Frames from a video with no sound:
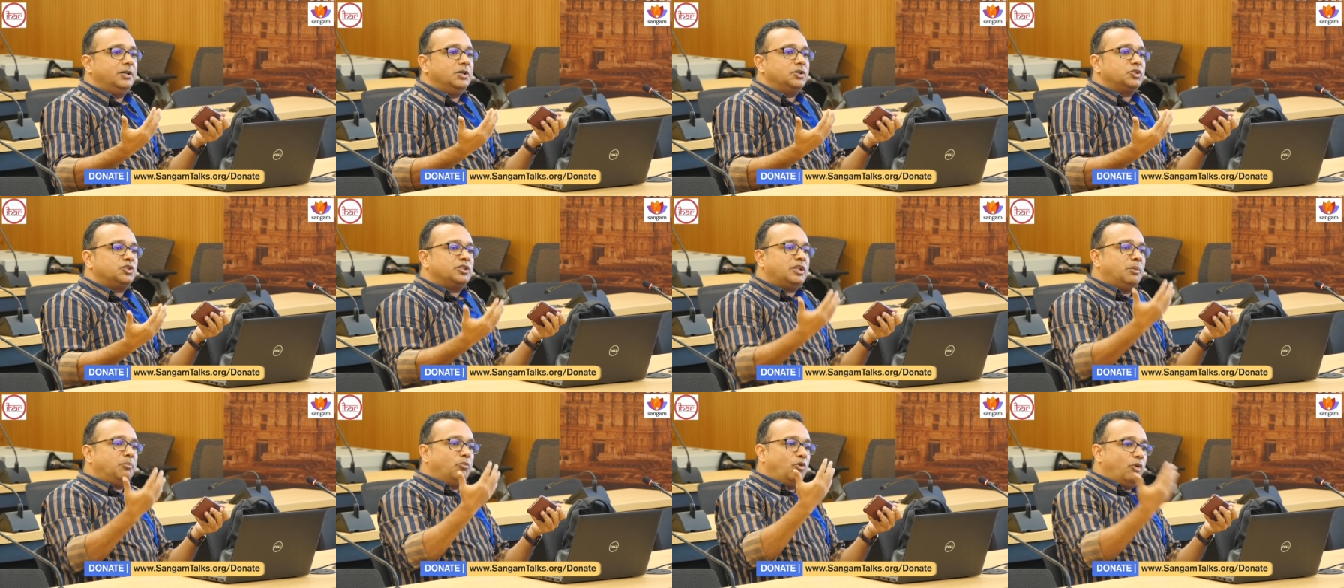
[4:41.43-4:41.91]

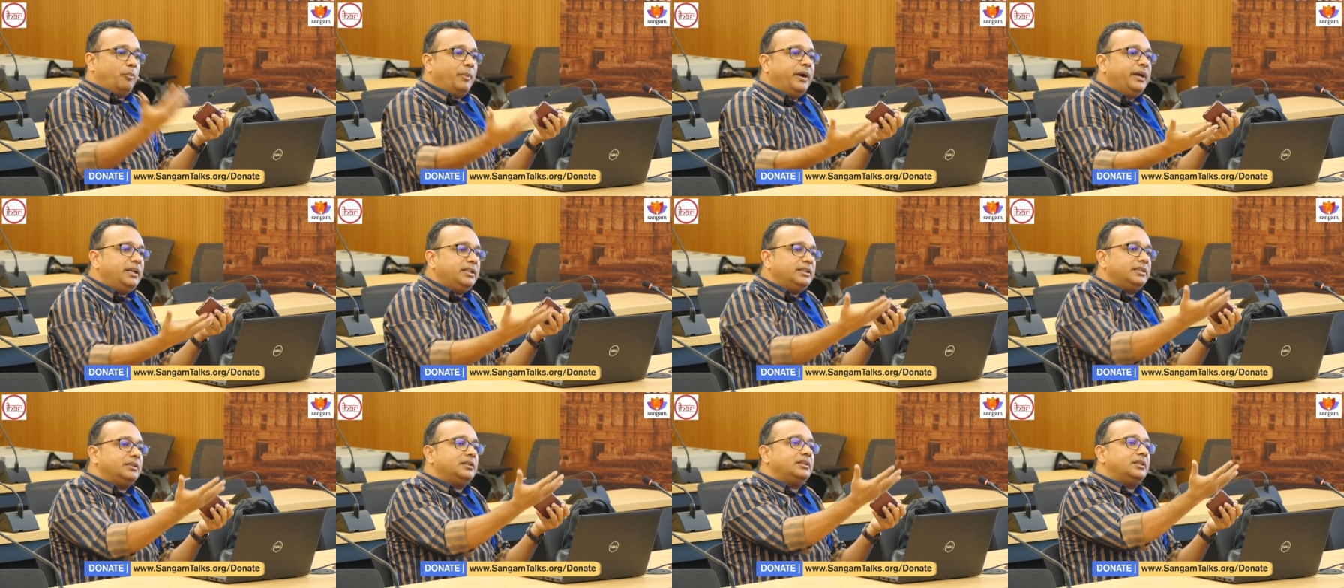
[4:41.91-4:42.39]
so the
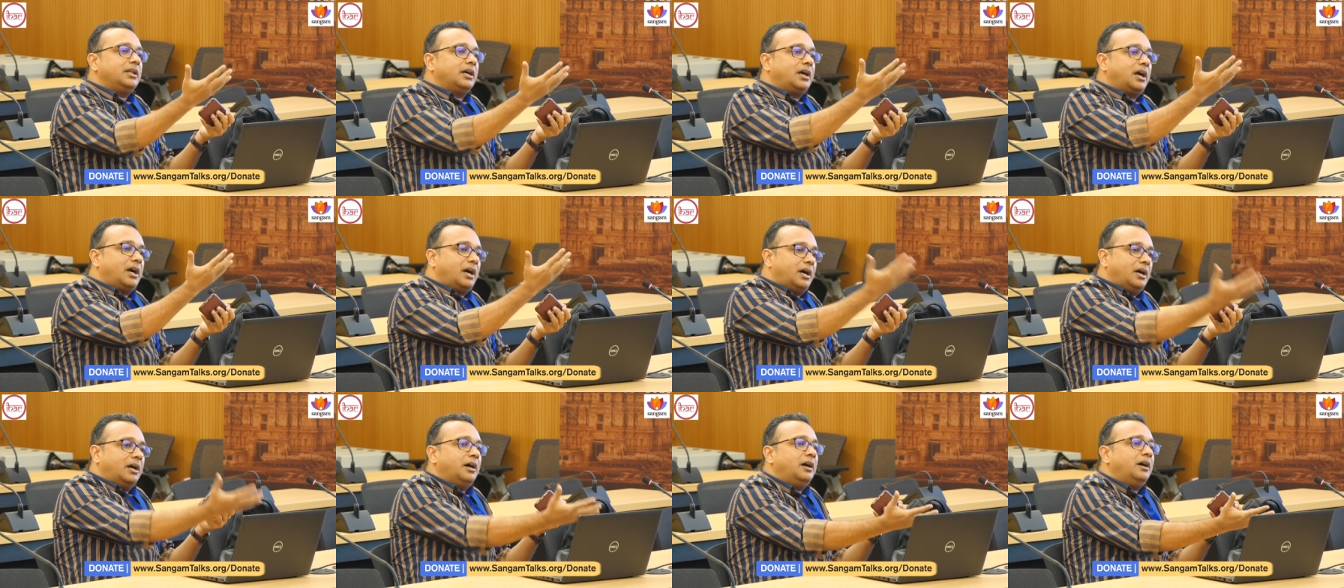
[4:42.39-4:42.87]
moment the
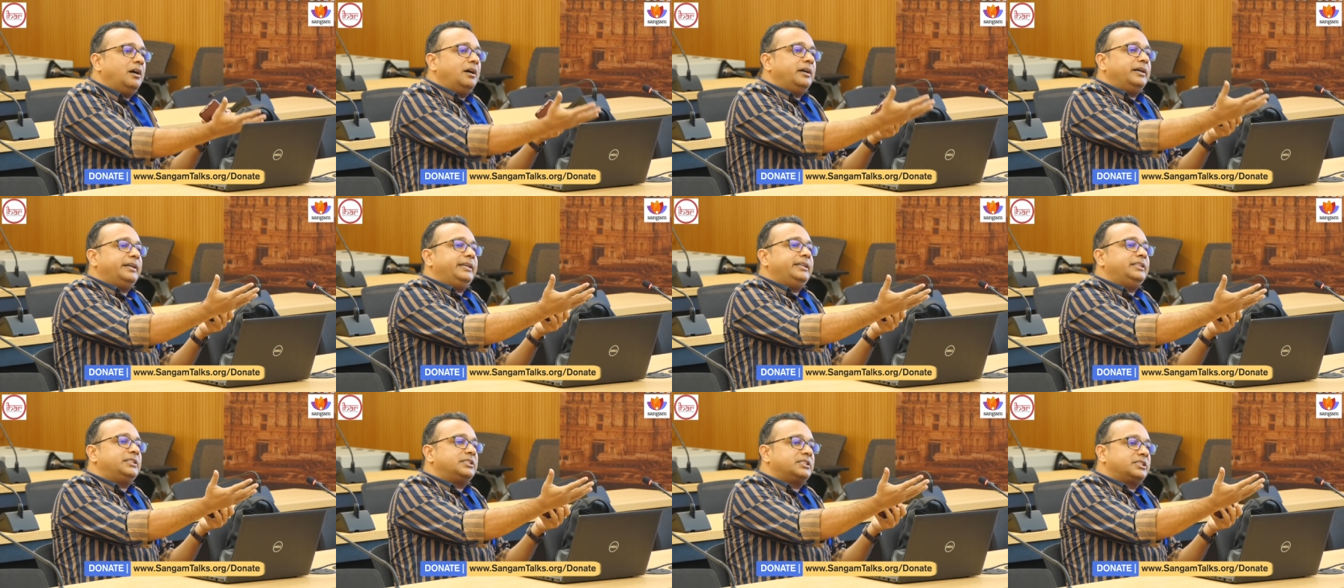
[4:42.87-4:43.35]
ka
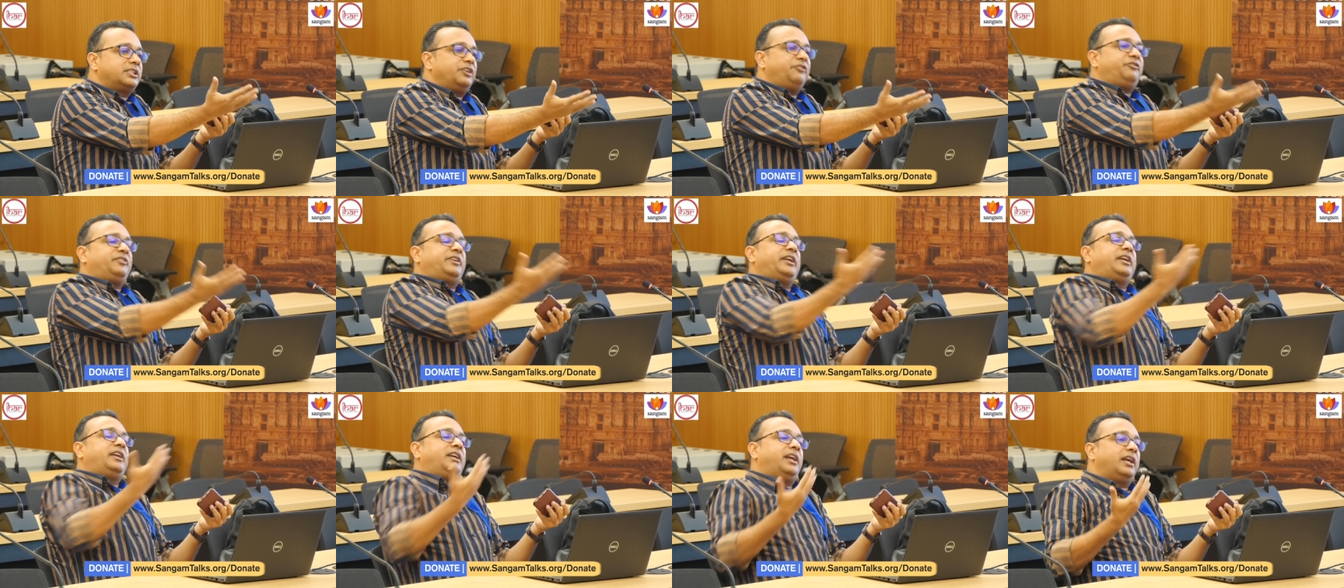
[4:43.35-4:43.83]
is
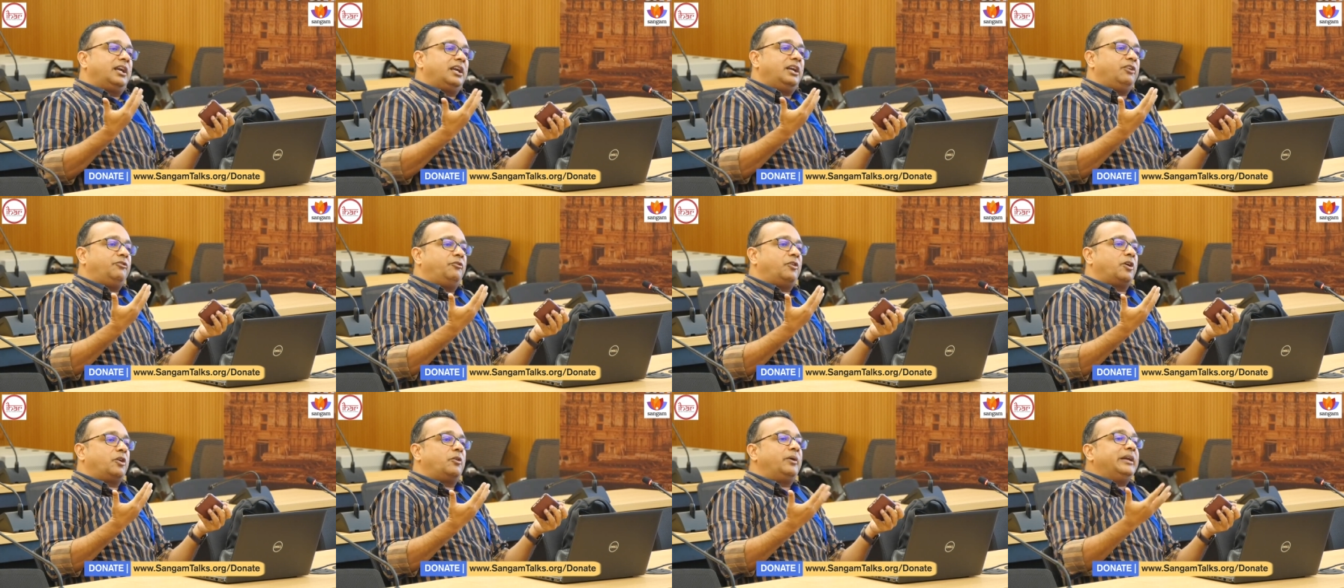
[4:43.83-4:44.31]
shifted
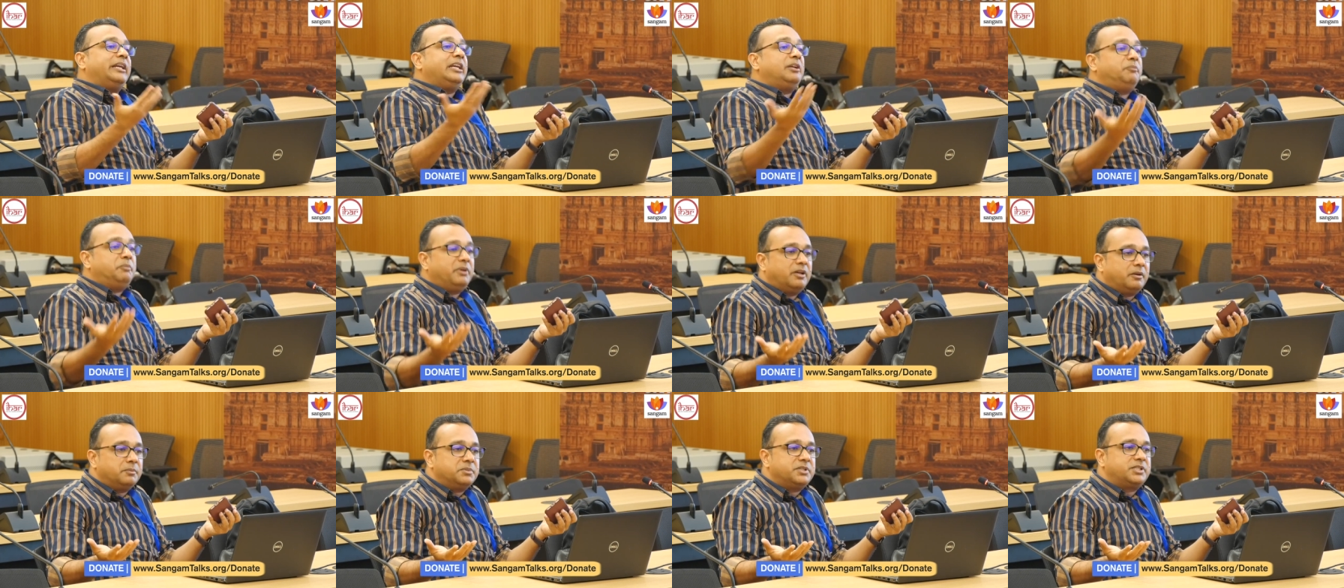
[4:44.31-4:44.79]
little forward,
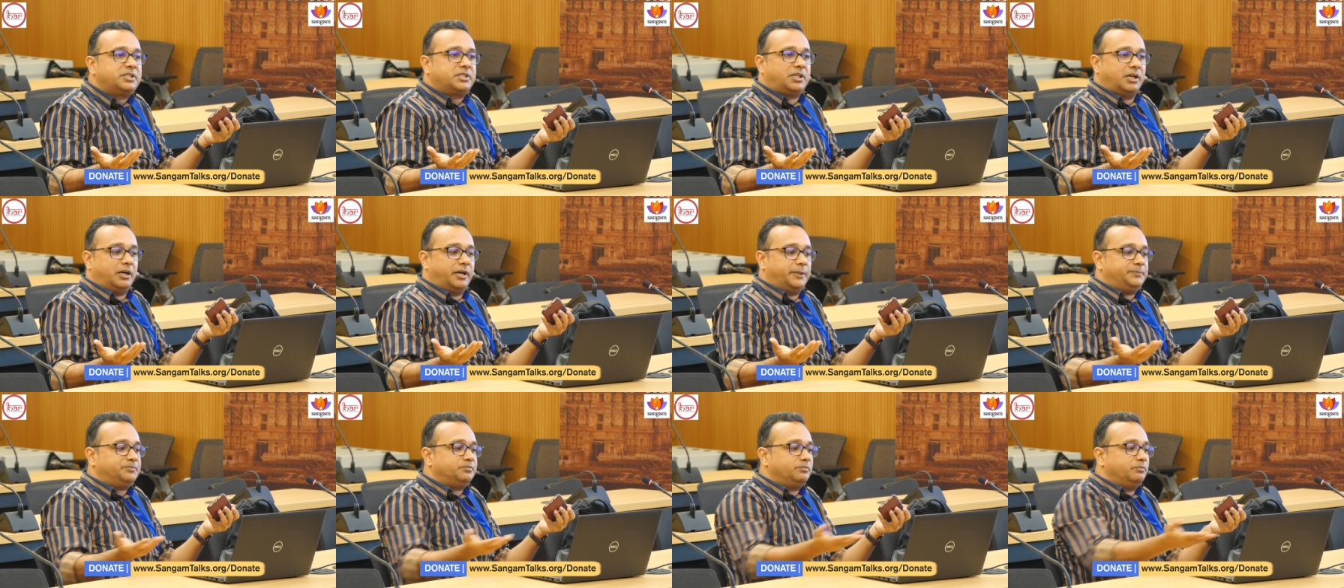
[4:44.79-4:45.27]
it becomes
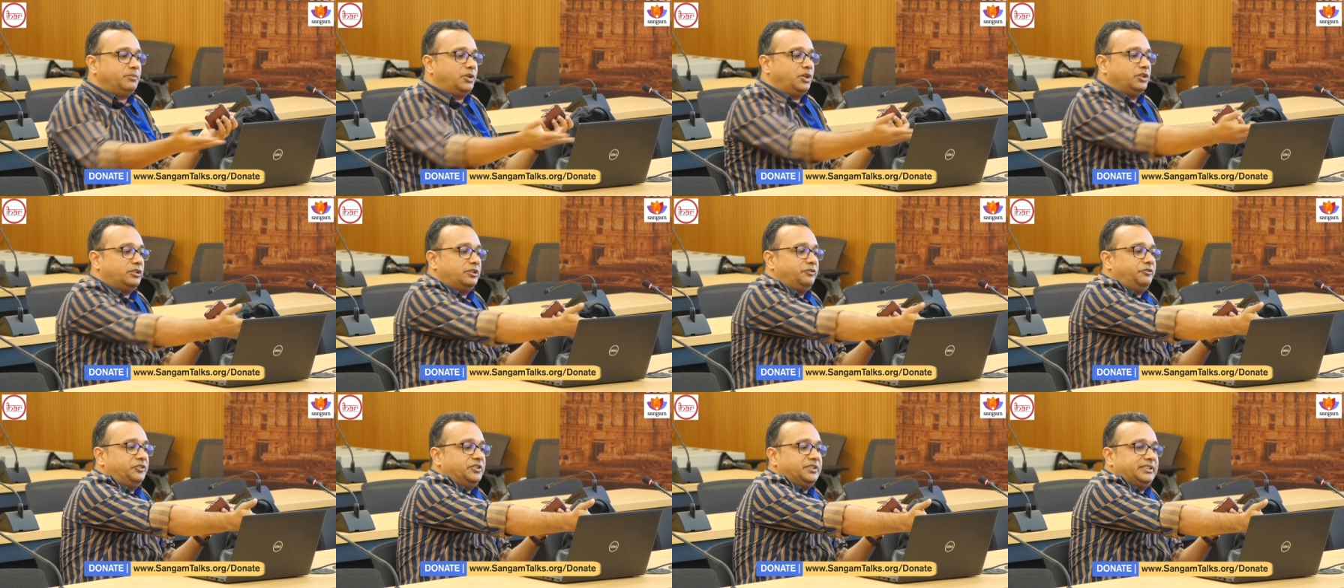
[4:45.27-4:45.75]
cha.
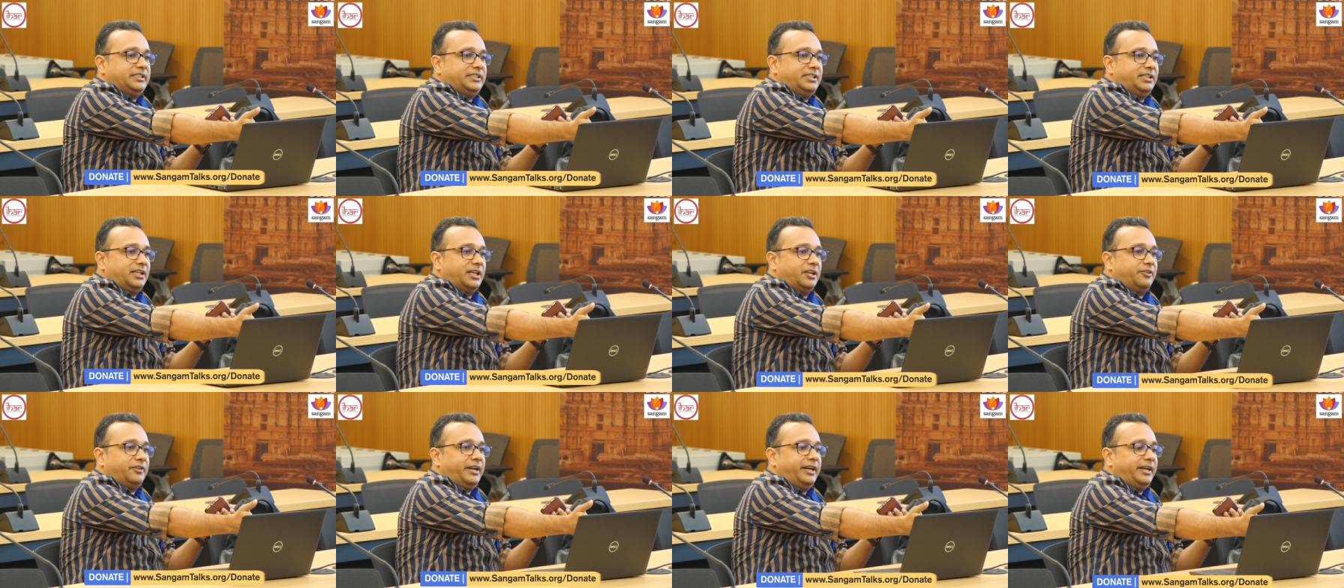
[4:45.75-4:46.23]
Because if you see
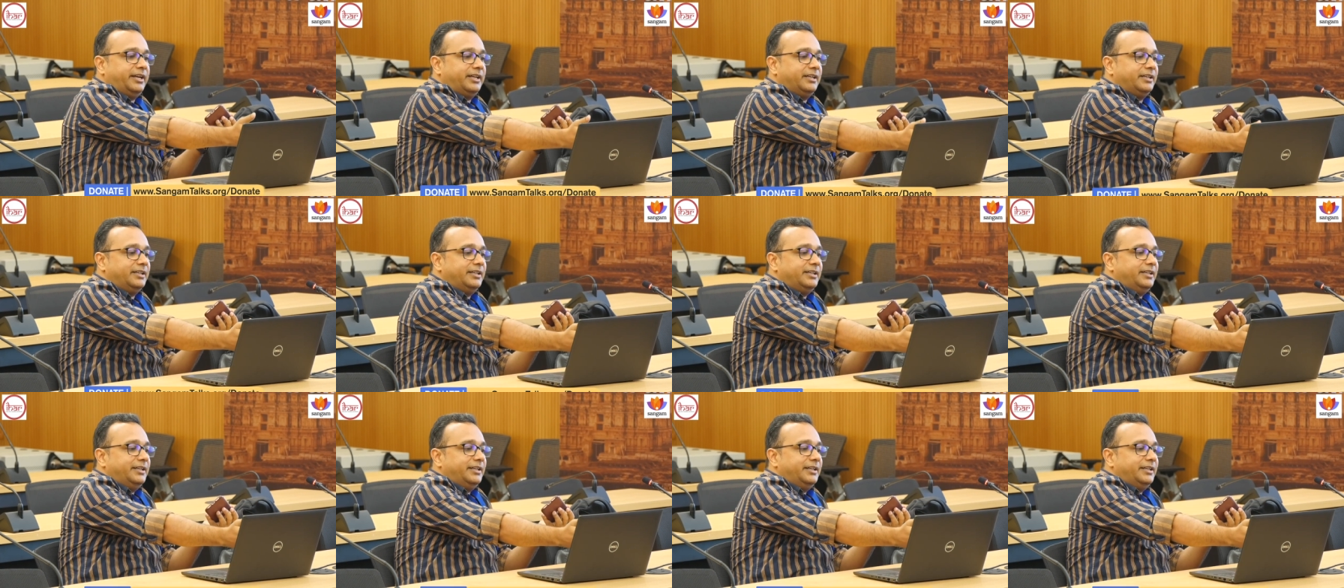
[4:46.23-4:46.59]
here, right,